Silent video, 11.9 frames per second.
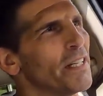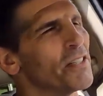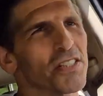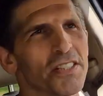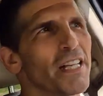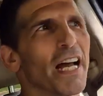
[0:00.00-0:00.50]

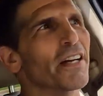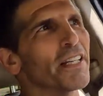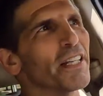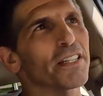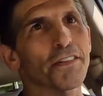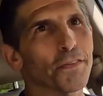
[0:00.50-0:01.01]
is just not
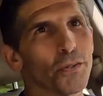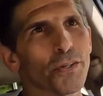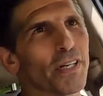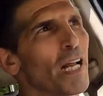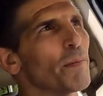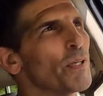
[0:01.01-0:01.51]
going to get the fuel
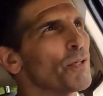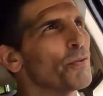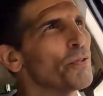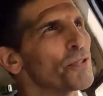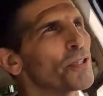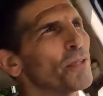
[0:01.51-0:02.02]
economy
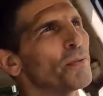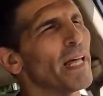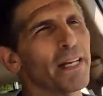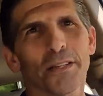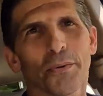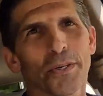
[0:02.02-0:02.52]
you're used to,
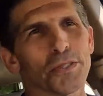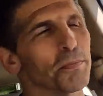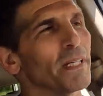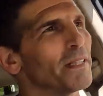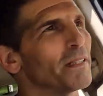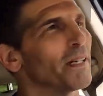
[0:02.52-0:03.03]
that annoys
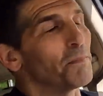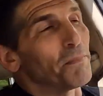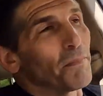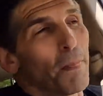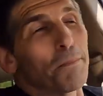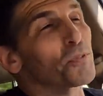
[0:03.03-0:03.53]
me.
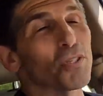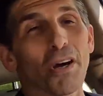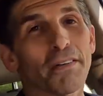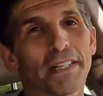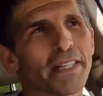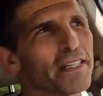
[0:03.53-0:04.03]
I'm
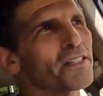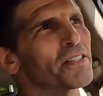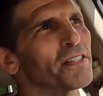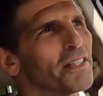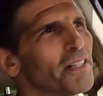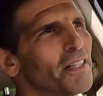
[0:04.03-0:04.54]
sorry,
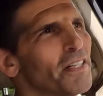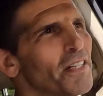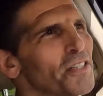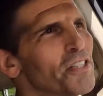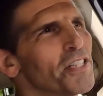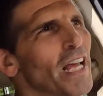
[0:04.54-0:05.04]
that's
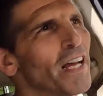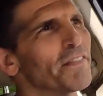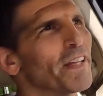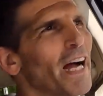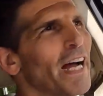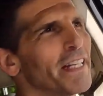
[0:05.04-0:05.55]
just how
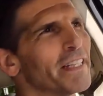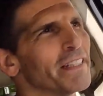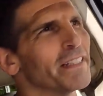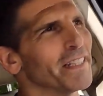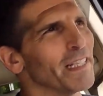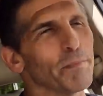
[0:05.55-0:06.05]
I've
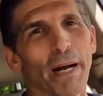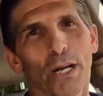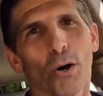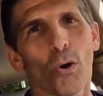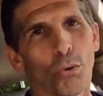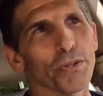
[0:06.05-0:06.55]
gotten in
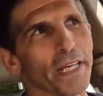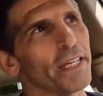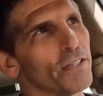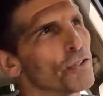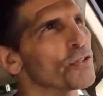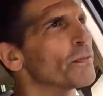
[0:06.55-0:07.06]
my old
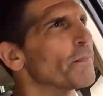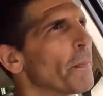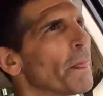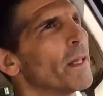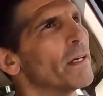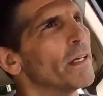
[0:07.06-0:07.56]
age.
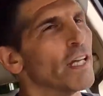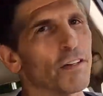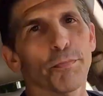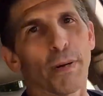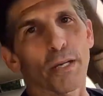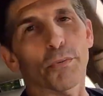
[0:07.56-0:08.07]

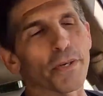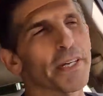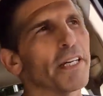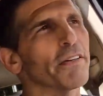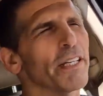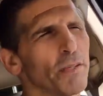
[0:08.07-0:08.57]
If Mike were
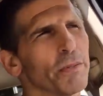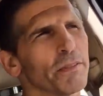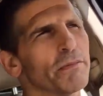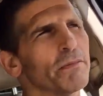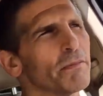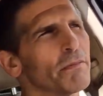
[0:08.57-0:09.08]
here, he
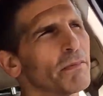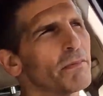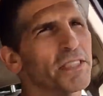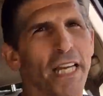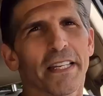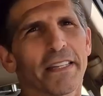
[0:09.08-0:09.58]
would
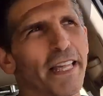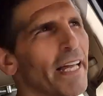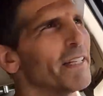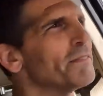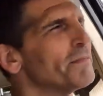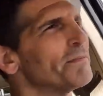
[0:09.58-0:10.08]
second that.